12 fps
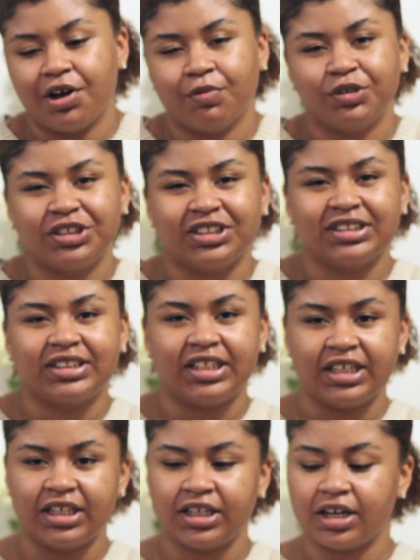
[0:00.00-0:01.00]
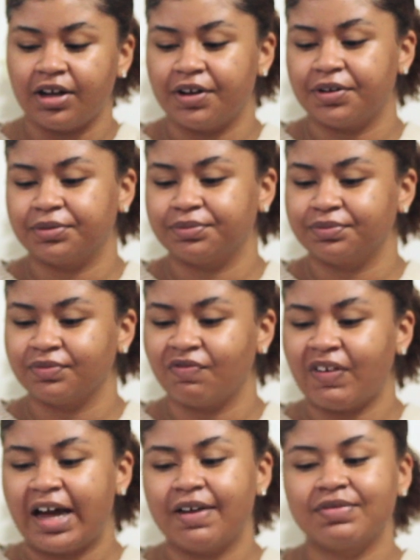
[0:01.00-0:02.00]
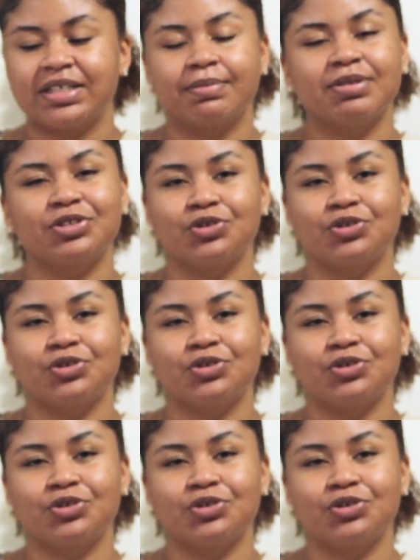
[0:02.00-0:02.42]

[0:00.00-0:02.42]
which is the 5 tips